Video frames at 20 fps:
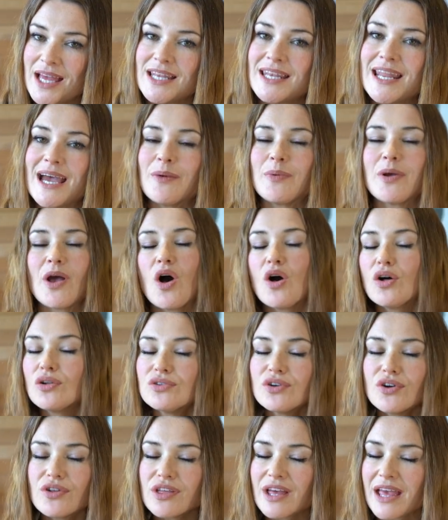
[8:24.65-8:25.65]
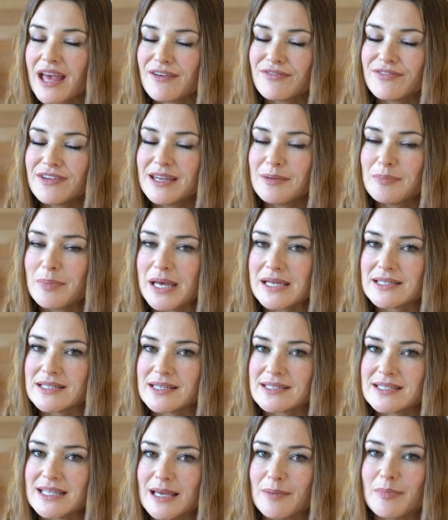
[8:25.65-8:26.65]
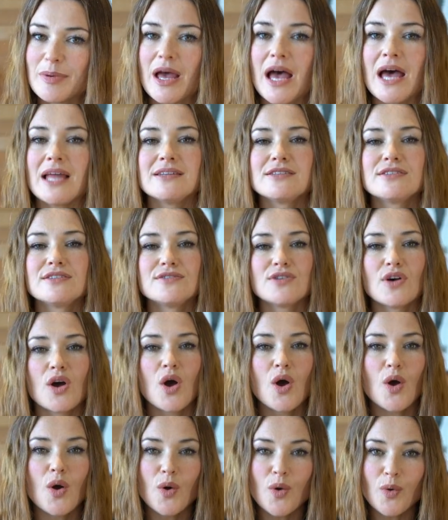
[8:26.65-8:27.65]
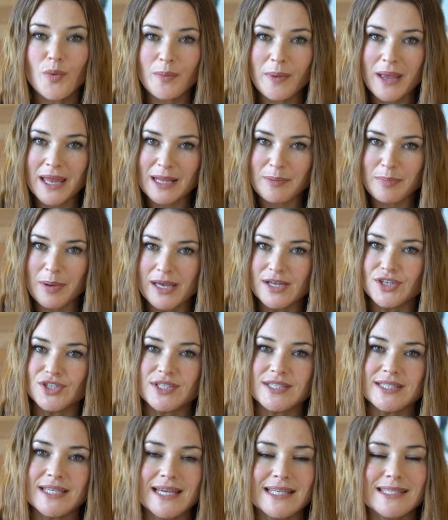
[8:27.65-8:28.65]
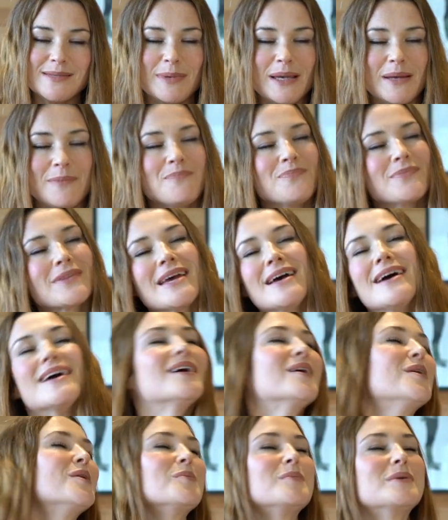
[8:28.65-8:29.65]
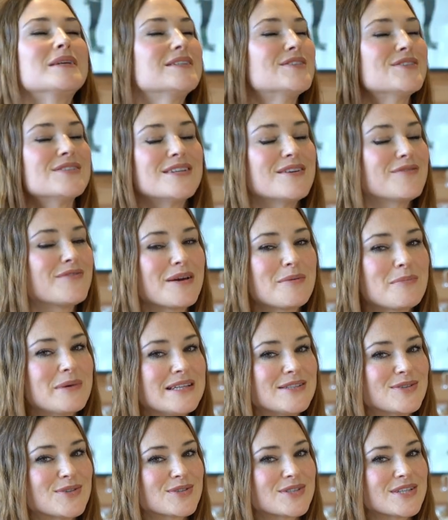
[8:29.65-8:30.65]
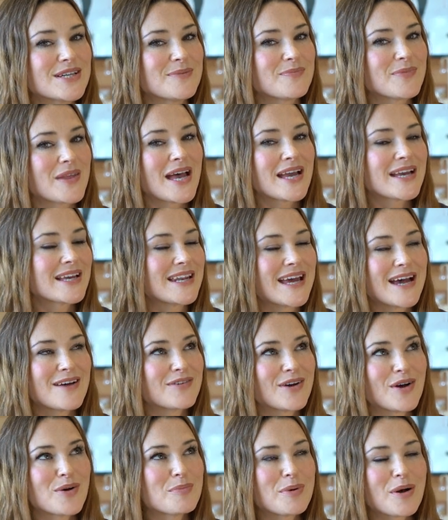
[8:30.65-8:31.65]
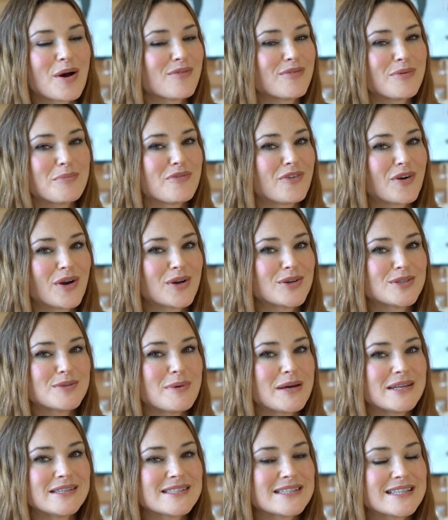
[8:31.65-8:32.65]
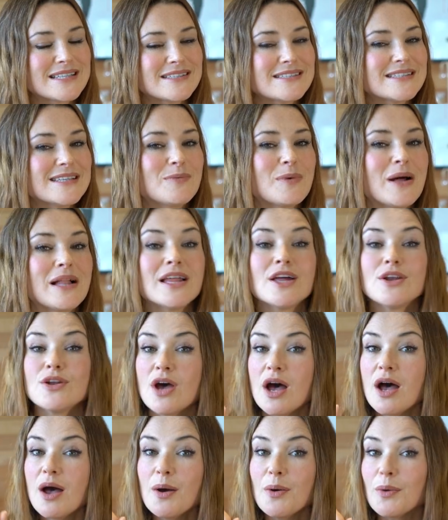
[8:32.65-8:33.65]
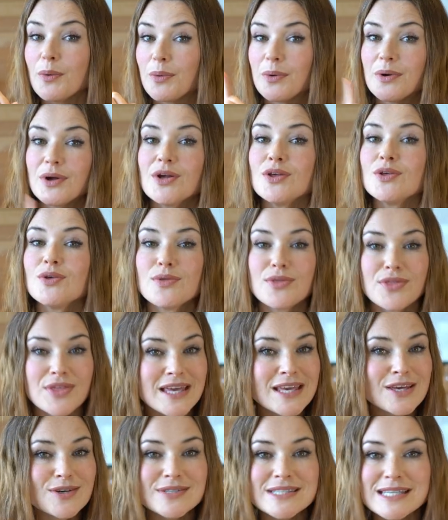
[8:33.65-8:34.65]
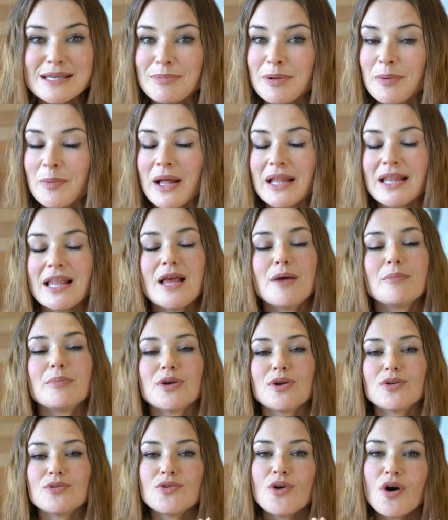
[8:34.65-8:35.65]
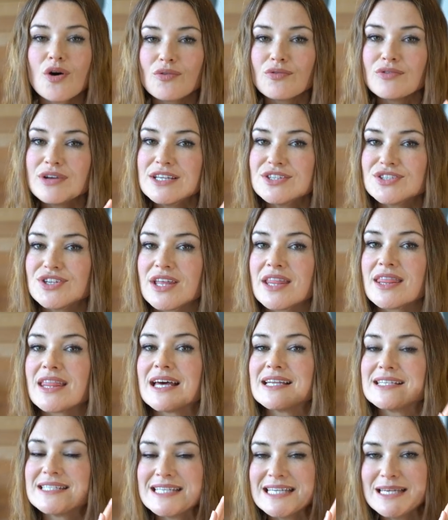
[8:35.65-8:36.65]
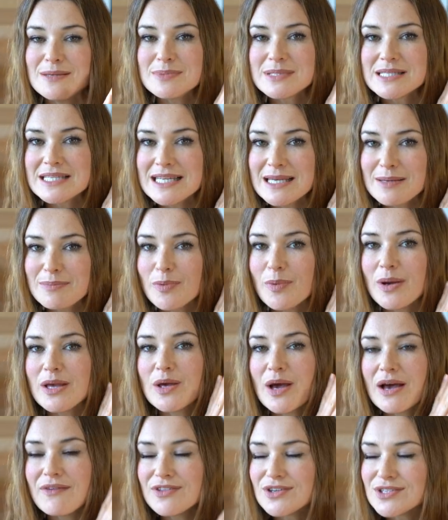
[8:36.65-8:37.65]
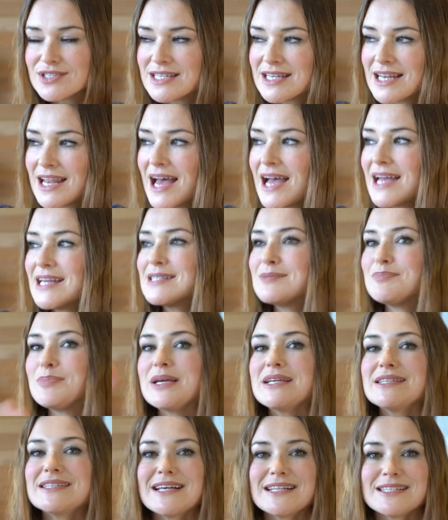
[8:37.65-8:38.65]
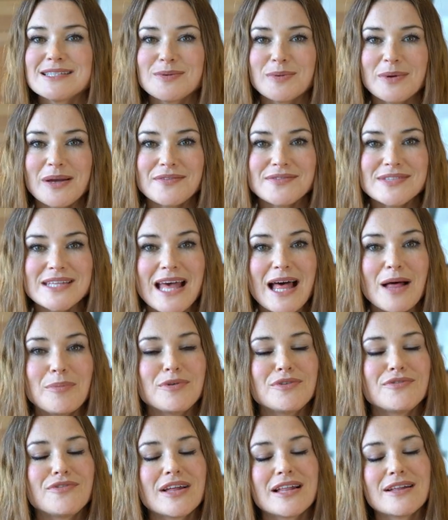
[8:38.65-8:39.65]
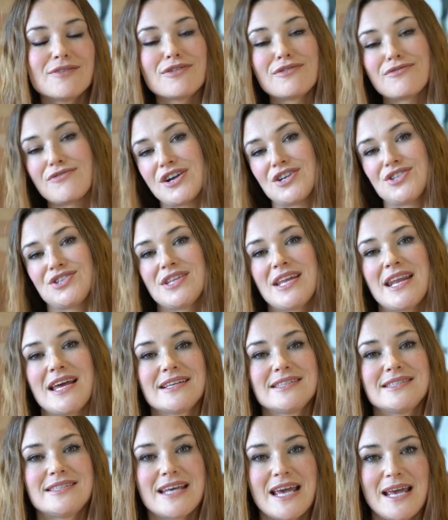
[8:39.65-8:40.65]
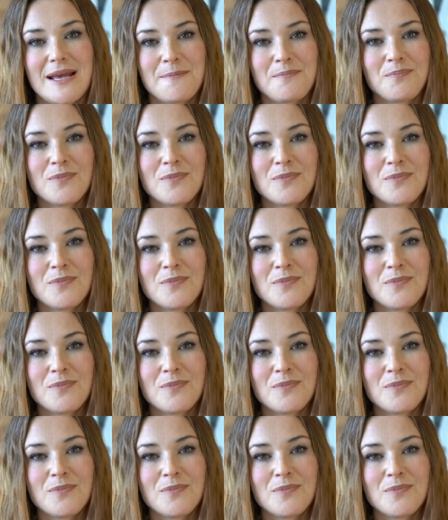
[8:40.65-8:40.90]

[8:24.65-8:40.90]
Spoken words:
Now, we all know that caffeine impairs our sleep, and so many patients say to me, "Oh, but it doesn't affect me, doctor. I can have a cup of coffee before I go to bed and still sleep well." No, you think you're sleeping well, but you're not reaching that deep sleep where you have those nice big delta waves that help you feel refreshed the next day.